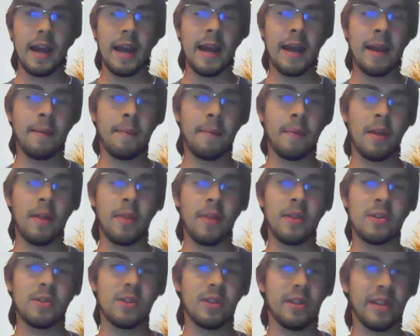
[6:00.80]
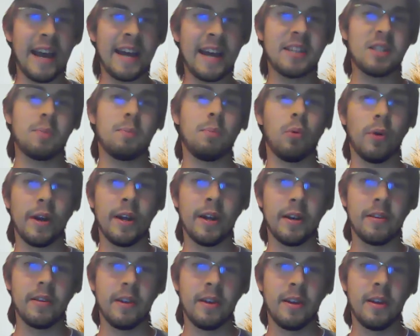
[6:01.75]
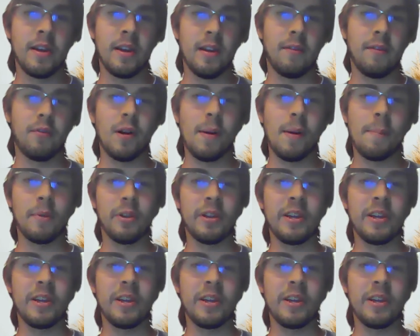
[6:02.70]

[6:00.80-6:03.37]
And this last point from